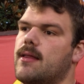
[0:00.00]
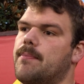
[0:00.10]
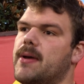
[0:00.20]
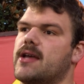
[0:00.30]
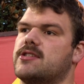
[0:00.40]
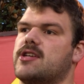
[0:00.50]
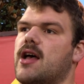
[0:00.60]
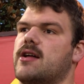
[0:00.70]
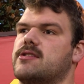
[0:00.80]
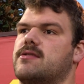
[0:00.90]
The biggest
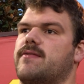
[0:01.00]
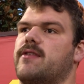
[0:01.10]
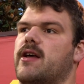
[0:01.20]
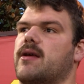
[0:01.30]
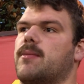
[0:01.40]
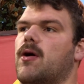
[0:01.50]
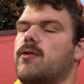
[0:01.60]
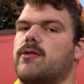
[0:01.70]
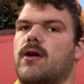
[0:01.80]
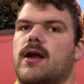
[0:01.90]
challenge I feel like I'm going
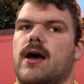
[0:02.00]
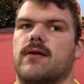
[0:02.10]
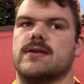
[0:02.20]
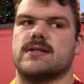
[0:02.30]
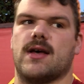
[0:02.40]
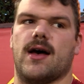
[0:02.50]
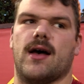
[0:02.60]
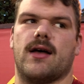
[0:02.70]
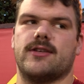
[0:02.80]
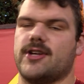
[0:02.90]
through right now is
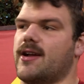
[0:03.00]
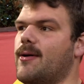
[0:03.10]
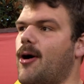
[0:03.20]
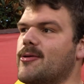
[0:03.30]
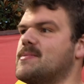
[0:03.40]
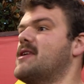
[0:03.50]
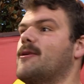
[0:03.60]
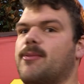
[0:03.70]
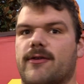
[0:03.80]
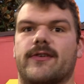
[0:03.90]
trying to always make the
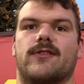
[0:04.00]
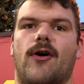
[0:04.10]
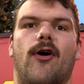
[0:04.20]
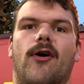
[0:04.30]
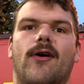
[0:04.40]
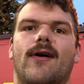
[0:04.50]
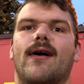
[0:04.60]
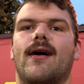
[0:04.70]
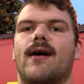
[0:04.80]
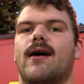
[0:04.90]
perfect call.
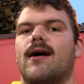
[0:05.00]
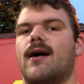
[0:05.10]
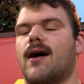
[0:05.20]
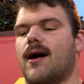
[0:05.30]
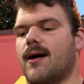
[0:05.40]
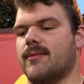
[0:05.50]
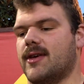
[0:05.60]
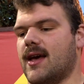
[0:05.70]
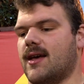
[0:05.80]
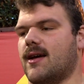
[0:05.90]
You
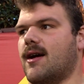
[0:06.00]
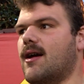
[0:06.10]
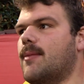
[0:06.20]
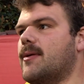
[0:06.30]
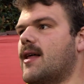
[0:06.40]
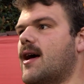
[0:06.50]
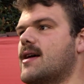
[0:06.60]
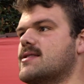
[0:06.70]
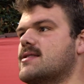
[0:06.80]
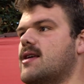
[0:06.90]
can't get caught up in that
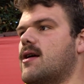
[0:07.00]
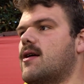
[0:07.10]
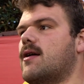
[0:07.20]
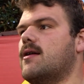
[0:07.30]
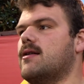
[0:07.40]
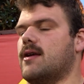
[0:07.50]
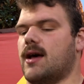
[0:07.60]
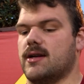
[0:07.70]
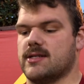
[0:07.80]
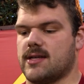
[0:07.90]
as a center. You
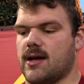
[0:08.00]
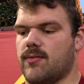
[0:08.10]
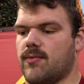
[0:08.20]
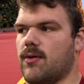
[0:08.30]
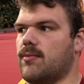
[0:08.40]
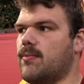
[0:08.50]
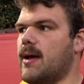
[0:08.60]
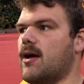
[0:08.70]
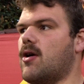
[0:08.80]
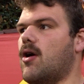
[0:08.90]
kind of just got to
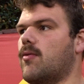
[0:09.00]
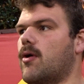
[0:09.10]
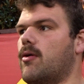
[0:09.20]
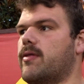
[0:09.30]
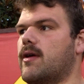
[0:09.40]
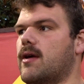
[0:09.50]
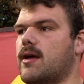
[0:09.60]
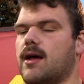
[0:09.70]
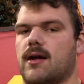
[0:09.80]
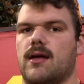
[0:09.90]
make a call, roll with it, and
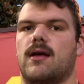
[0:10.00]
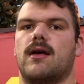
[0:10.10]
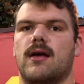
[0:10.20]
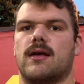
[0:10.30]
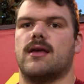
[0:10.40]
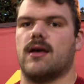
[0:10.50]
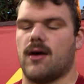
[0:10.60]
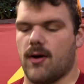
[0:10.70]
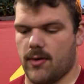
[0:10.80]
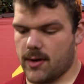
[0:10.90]
kind of get
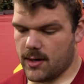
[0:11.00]
going.